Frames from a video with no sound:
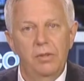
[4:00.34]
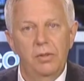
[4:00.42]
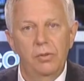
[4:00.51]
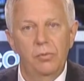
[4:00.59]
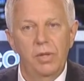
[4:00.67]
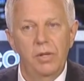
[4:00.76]
have
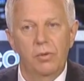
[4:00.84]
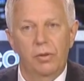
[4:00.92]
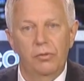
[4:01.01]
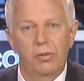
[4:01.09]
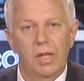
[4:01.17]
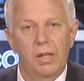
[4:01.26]
to do in New
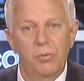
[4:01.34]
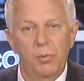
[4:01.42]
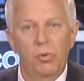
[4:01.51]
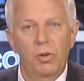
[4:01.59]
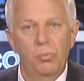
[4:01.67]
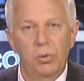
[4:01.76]
York State, I
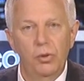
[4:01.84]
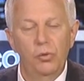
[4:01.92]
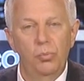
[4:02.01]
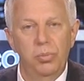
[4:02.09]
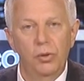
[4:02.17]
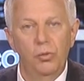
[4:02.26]
mean, we're a
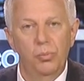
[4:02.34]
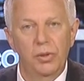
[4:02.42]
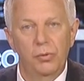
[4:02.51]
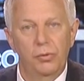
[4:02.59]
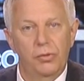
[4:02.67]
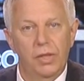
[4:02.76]
blue
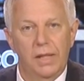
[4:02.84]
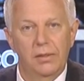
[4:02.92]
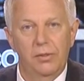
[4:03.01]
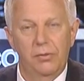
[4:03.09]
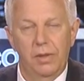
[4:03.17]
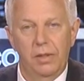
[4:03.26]

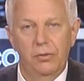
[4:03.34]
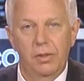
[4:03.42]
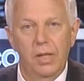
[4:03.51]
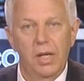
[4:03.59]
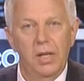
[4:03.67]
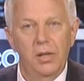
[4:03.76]
state, let's
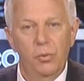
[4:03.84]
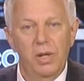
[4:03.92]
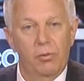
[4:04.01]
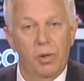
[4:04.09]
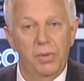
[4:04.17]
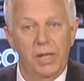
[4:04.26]
face it.
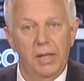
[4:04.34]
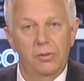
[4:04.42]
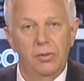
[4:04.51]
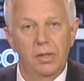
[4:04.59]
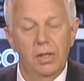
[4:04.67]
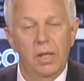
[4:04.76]
We are up
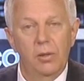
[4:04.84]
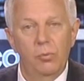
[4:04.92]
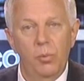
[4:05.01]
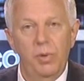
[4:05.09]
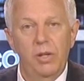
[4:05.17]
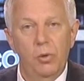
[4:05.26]
against it.
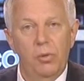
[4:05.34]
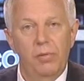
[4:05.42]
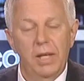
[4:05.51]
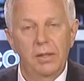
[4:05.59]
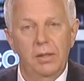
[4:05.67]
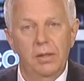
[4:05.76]
When we go
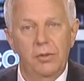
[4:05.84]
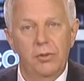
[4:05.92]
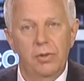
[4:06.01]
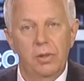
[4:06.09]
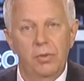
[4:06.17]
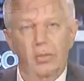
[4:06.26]
around the country